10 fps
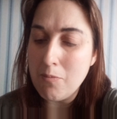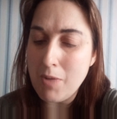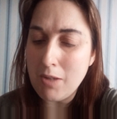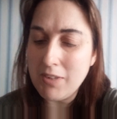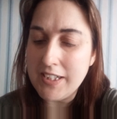
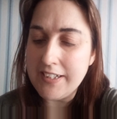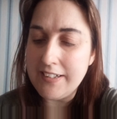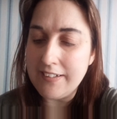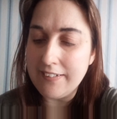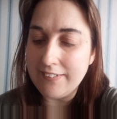Boeing
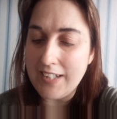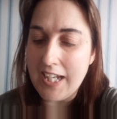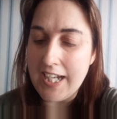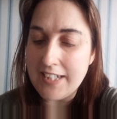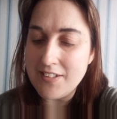
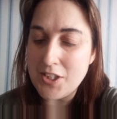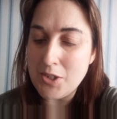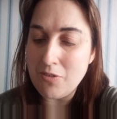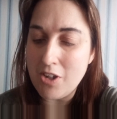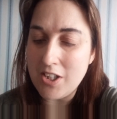and
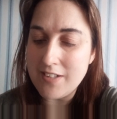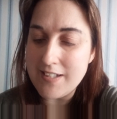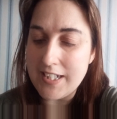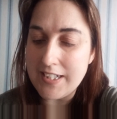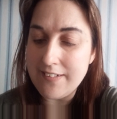
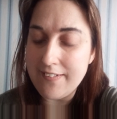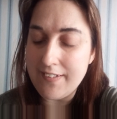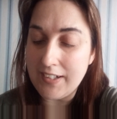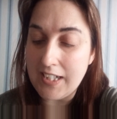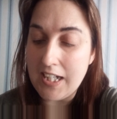United,
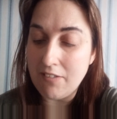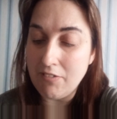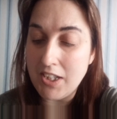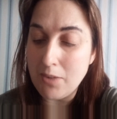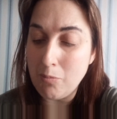the
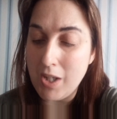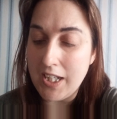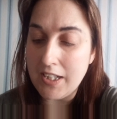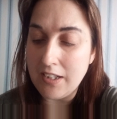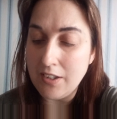carrier,
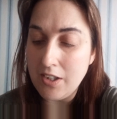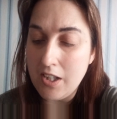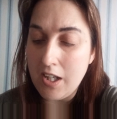will